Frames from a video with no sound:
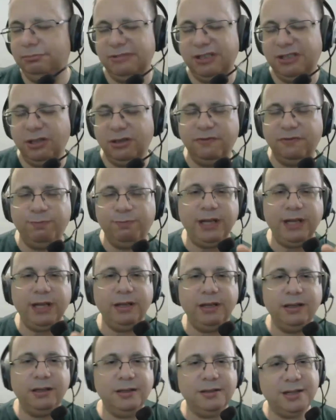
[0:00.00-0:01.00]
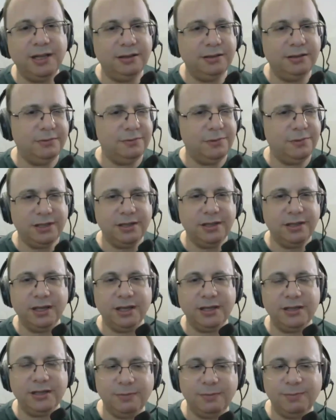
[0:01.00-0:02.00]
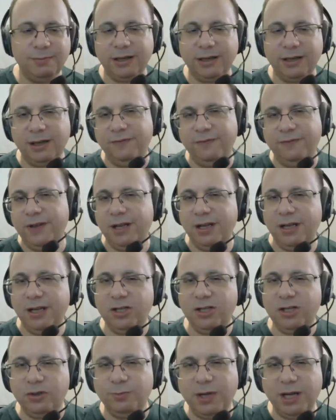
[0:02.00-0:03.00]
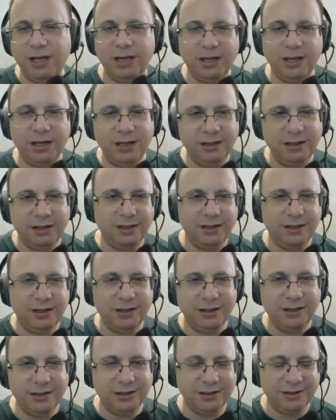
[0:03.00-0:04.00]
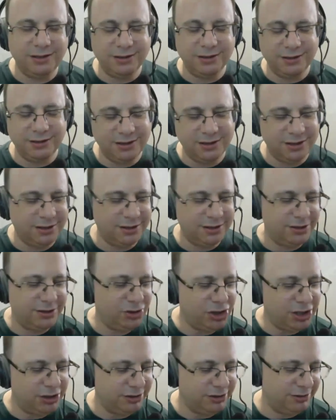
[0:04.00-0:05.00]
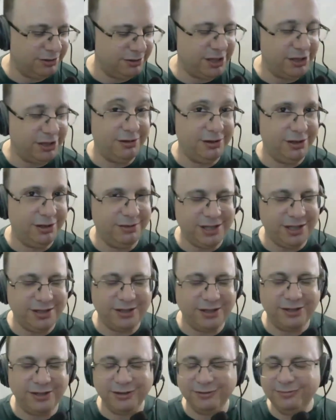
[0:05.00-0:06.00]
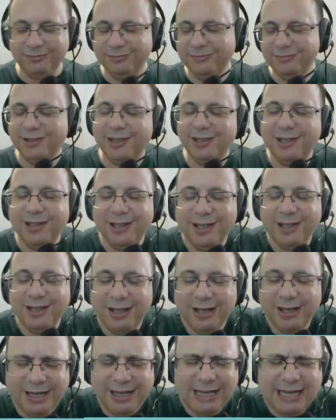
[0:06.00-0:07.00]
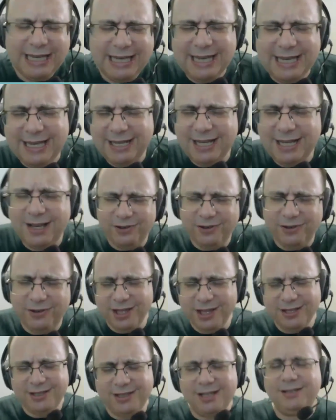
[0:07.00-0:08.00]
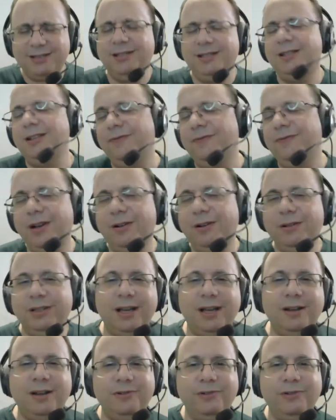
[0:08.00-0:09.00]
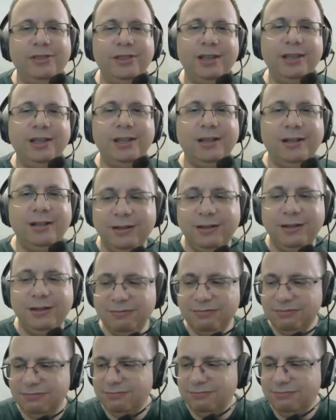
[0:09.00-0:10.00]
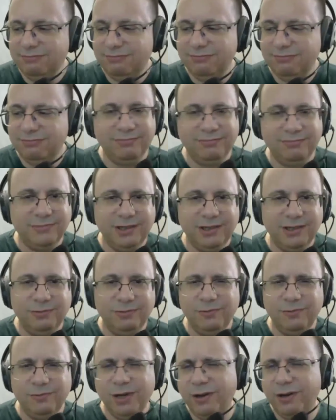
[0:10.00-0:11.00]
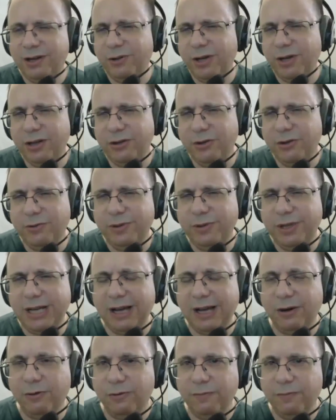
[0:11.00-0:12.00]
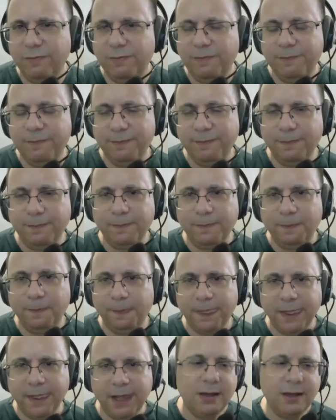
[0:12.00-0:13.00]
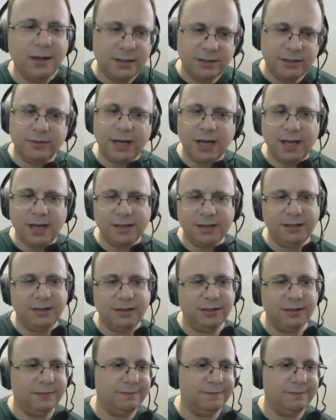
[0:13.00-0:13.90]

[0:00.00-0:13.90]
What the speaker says: sort of planning is like, what's the next step? Like I finished my charter early in my session, and everything's tested. I found that everything, where do I go now? So I asked it